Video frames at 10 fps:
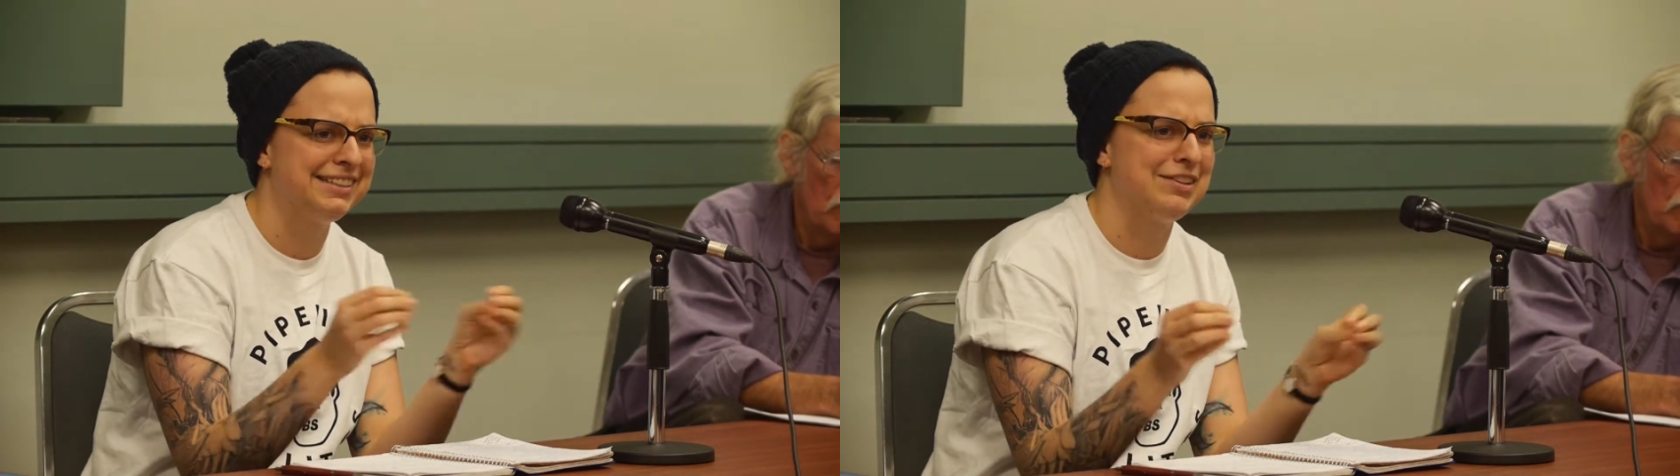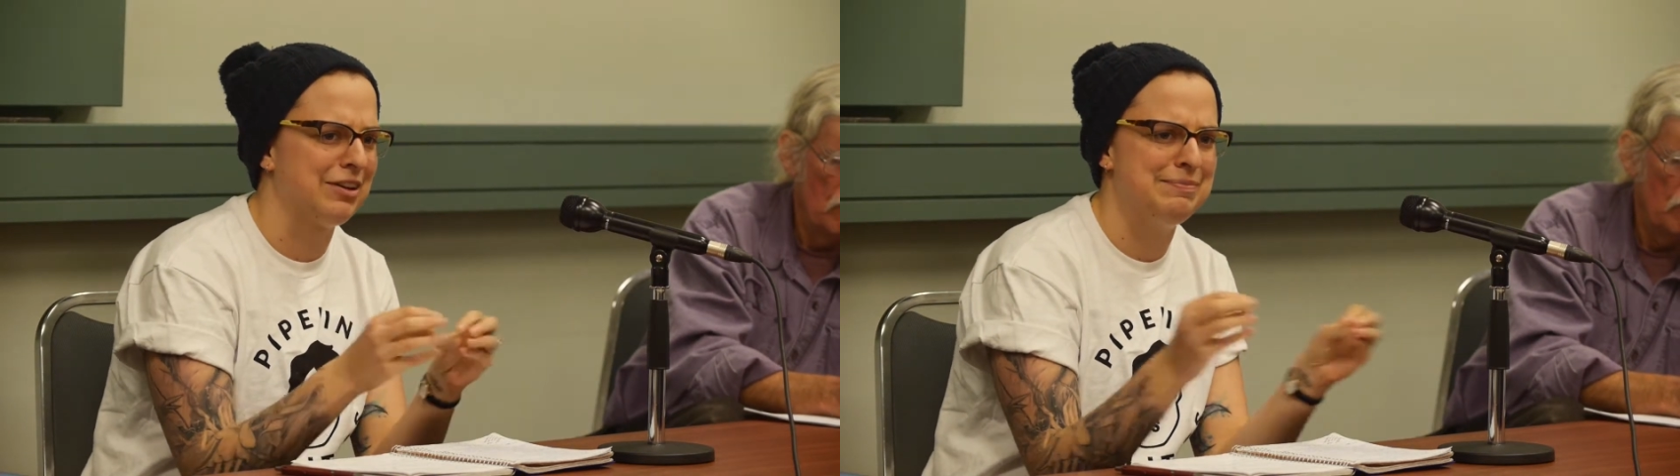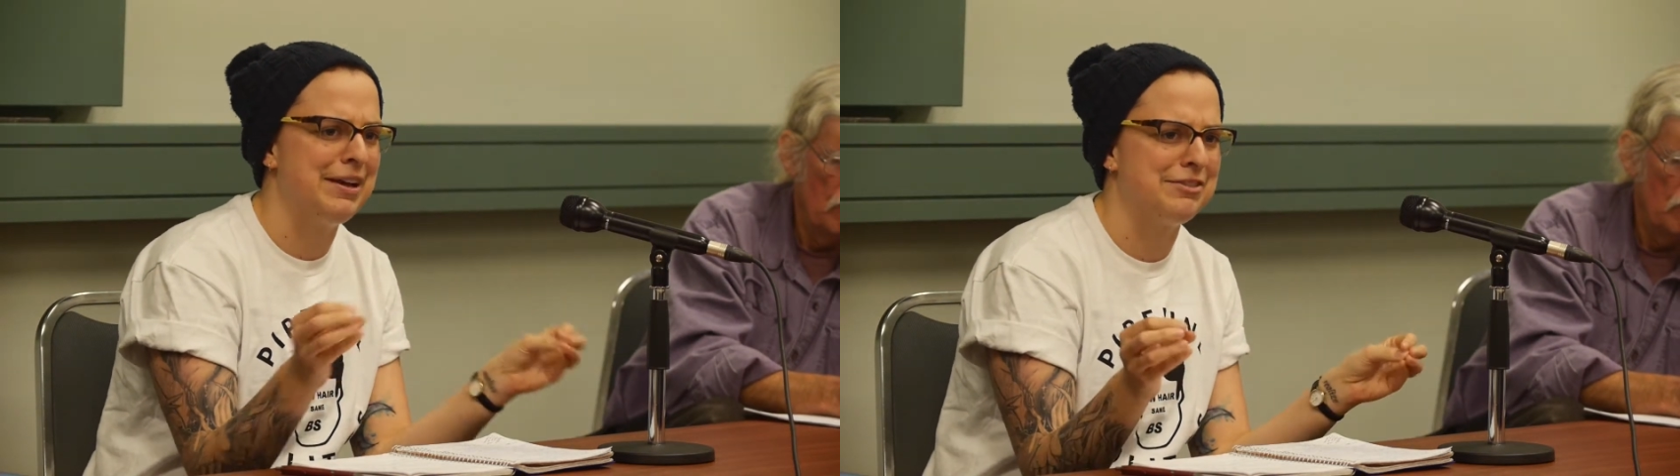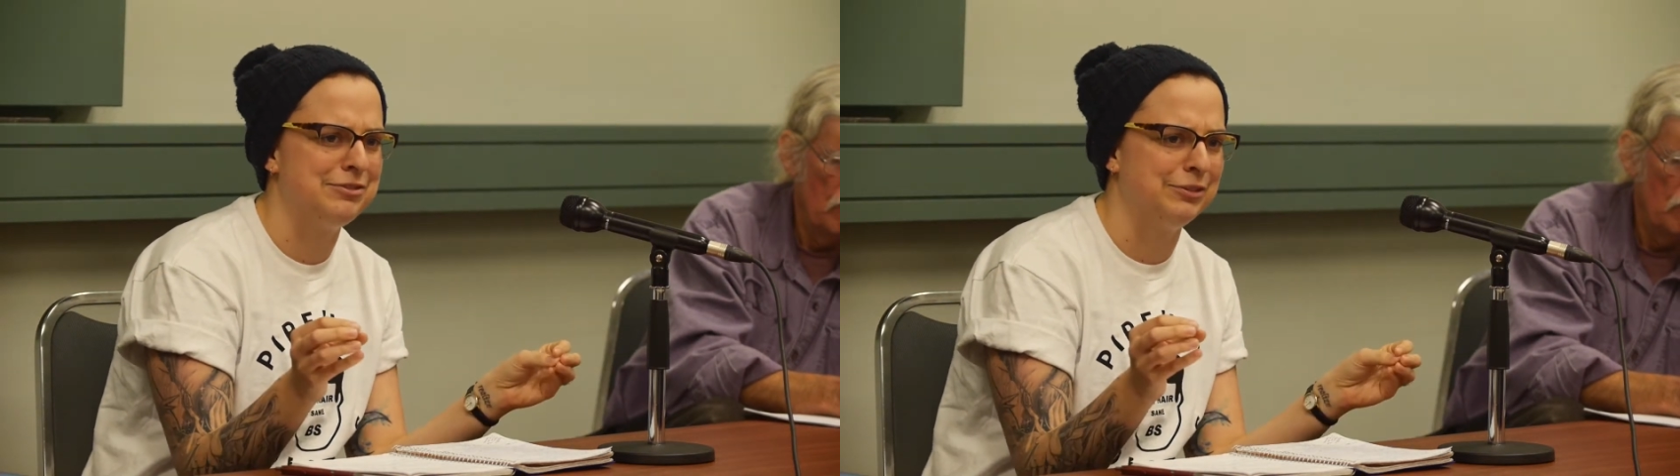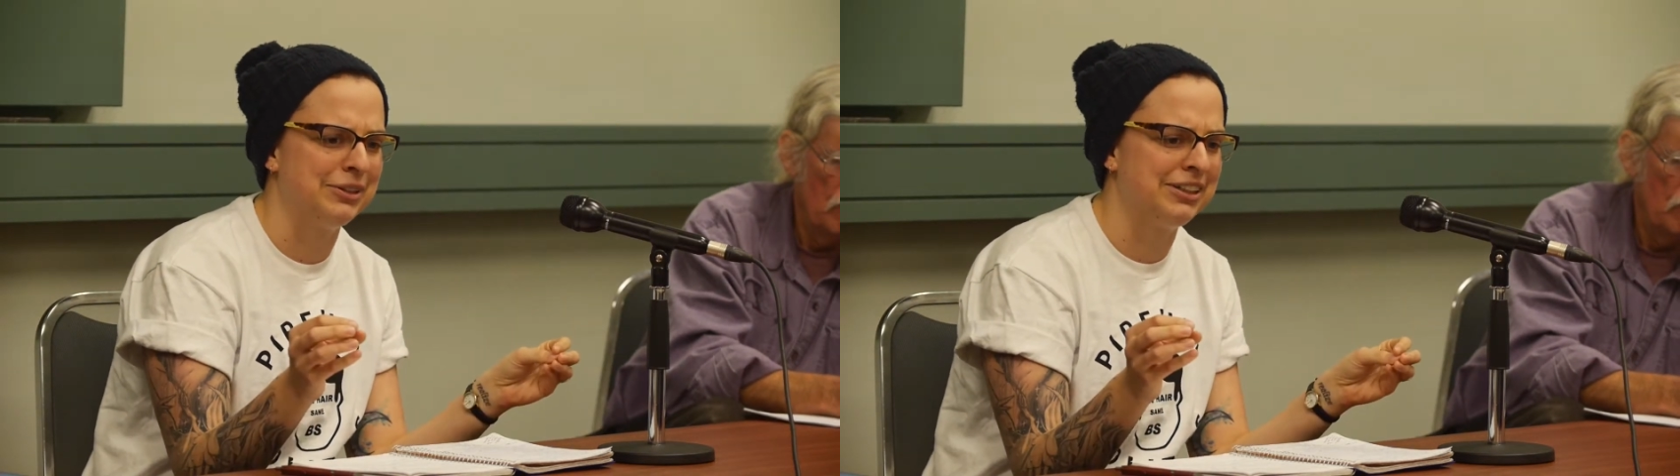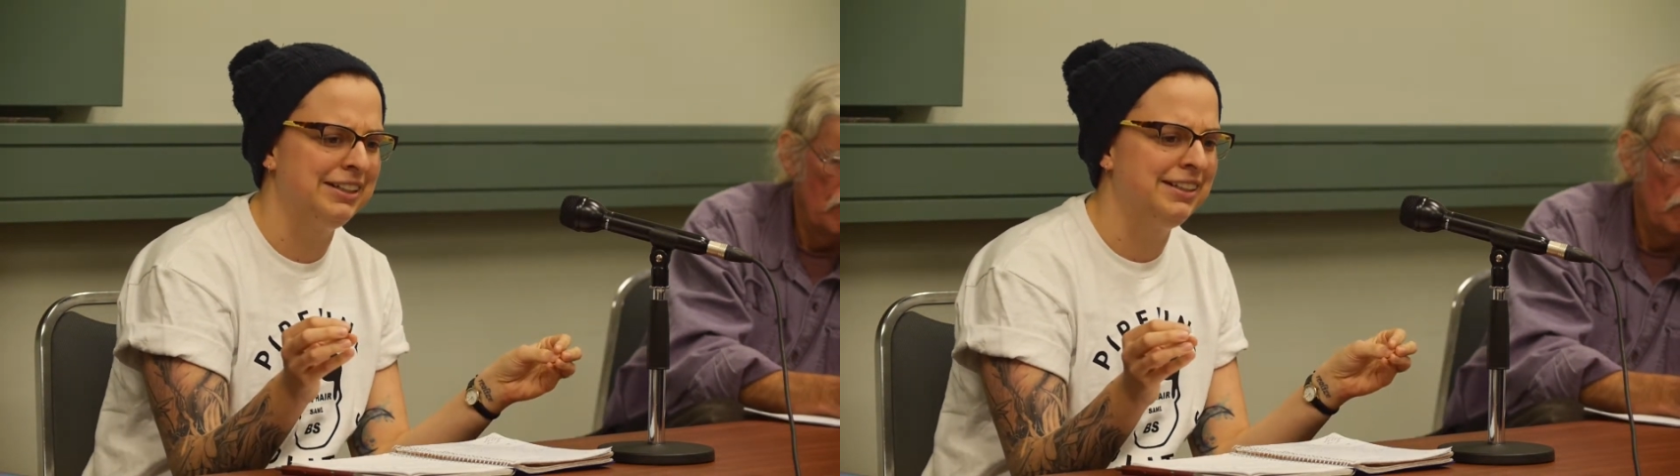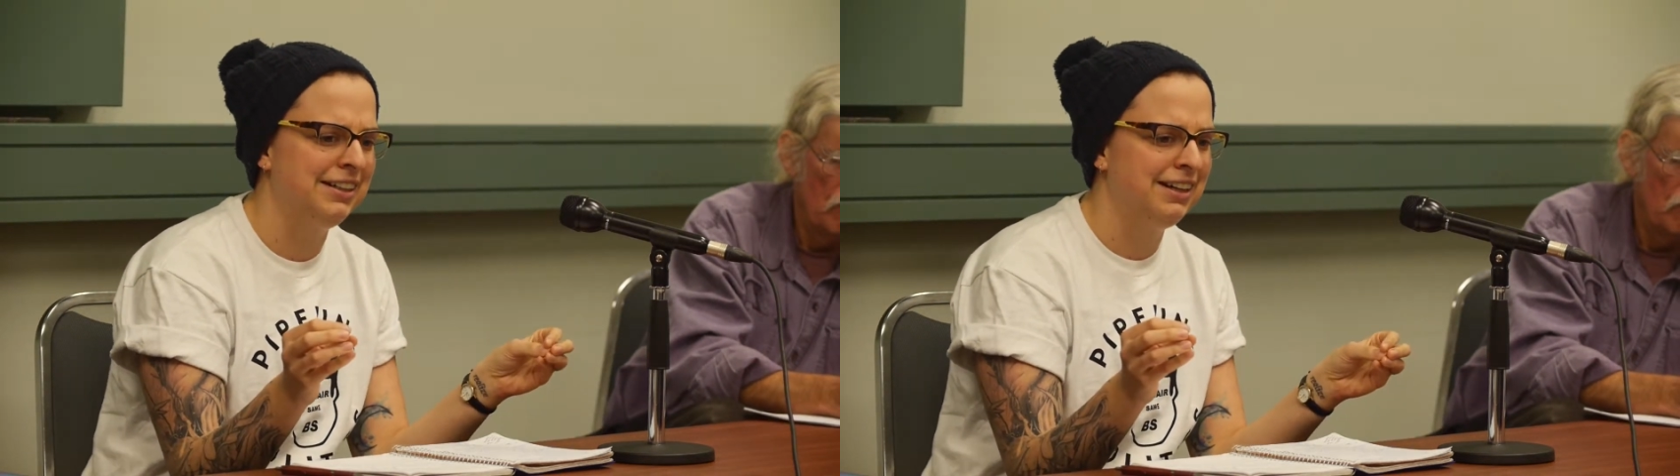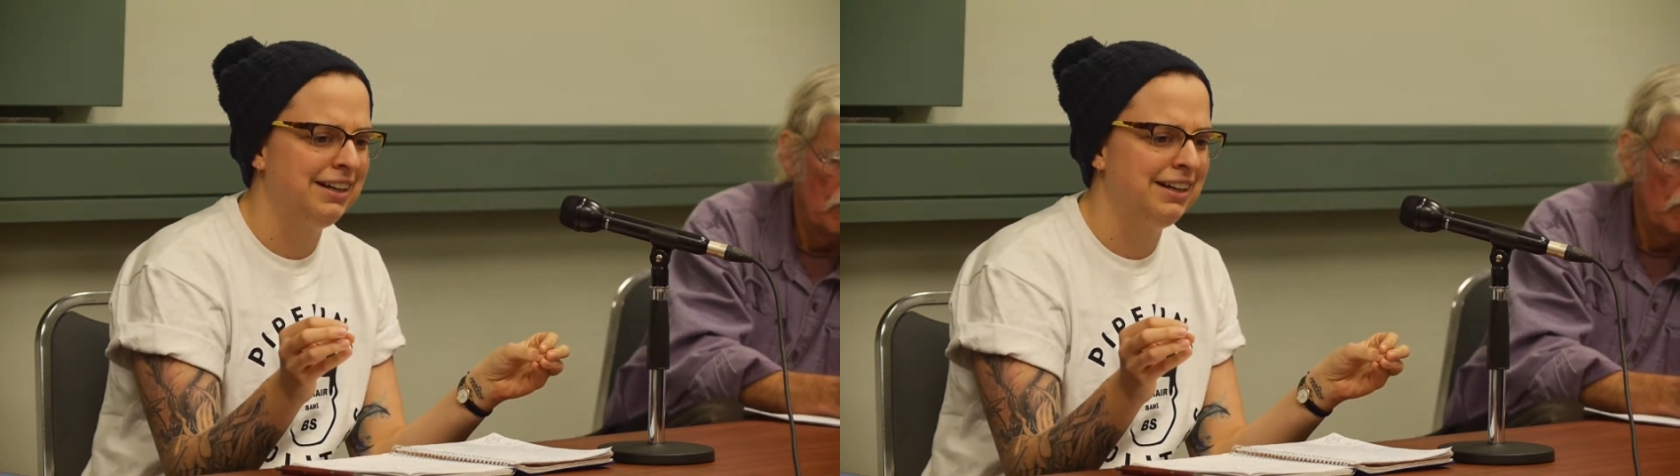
it's not a metaphor